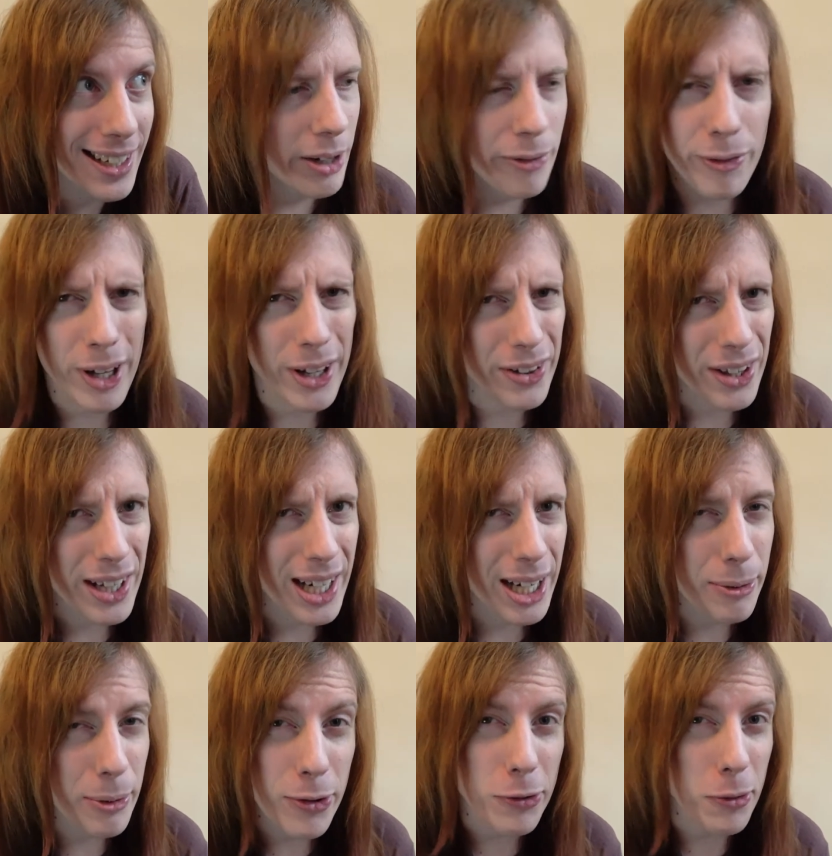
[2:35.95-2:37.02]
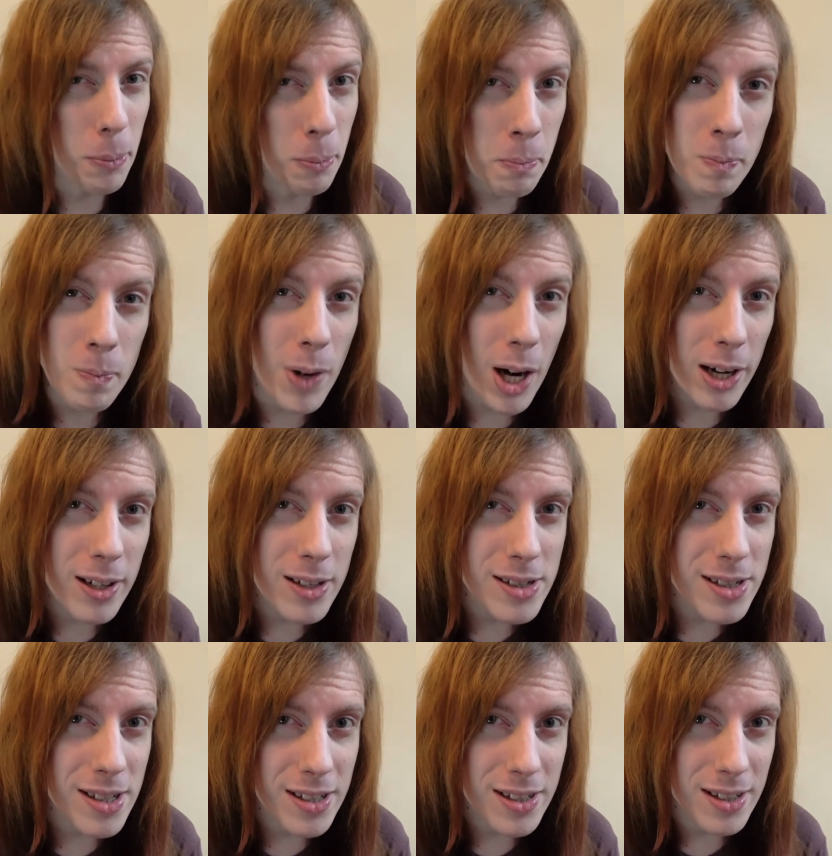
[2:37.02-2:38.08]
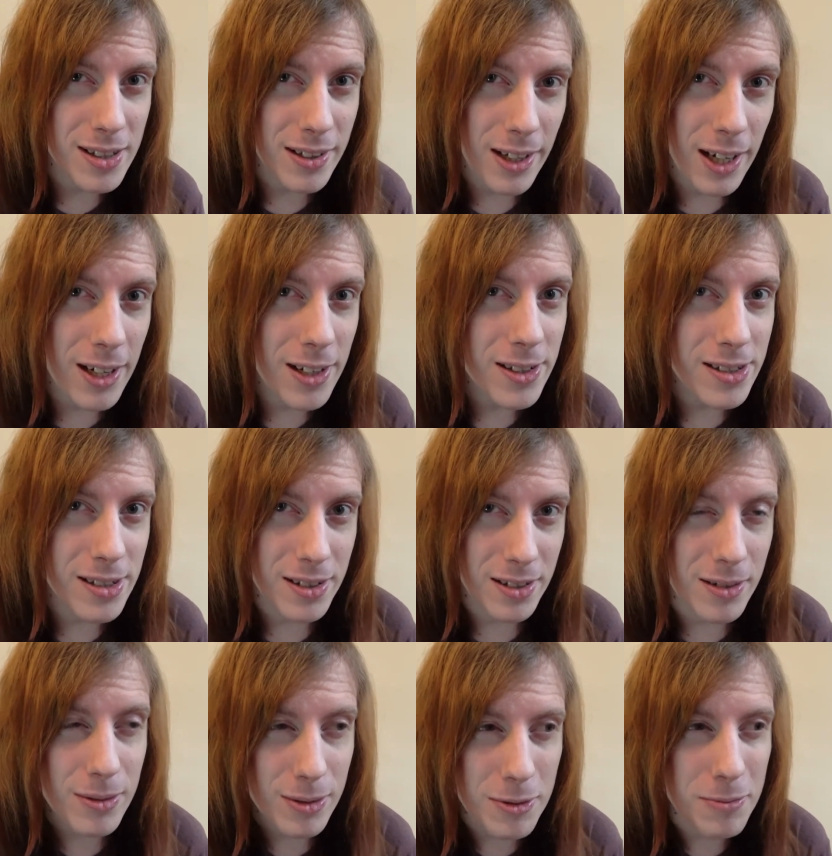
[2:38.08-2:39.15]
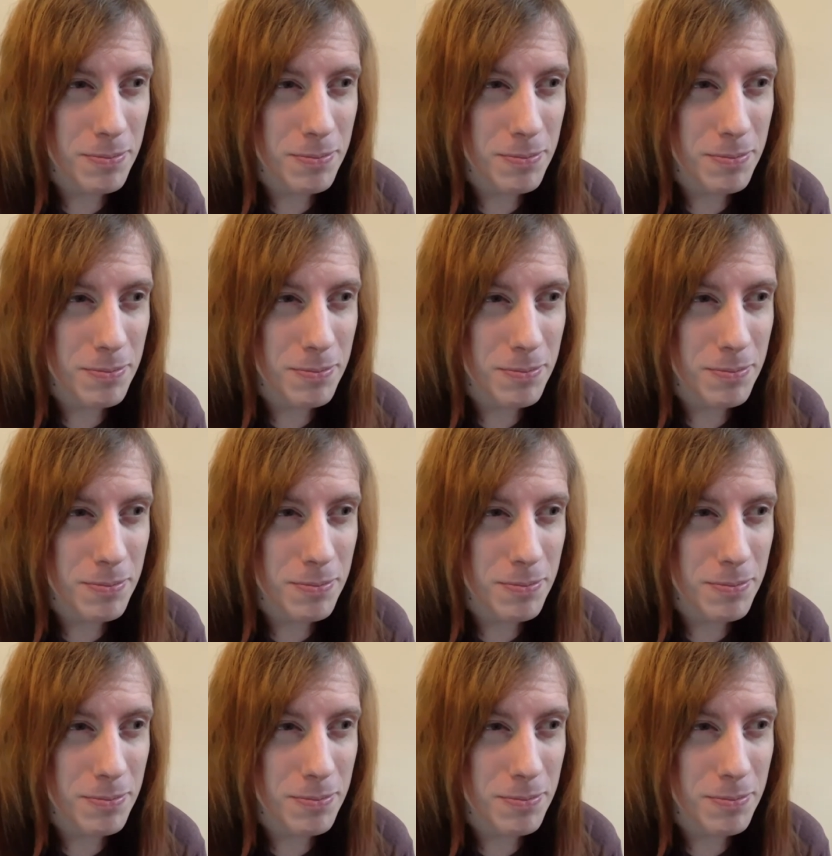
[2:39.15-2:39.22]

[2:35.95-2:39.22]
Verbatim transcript: I felt that I was monitored a lot and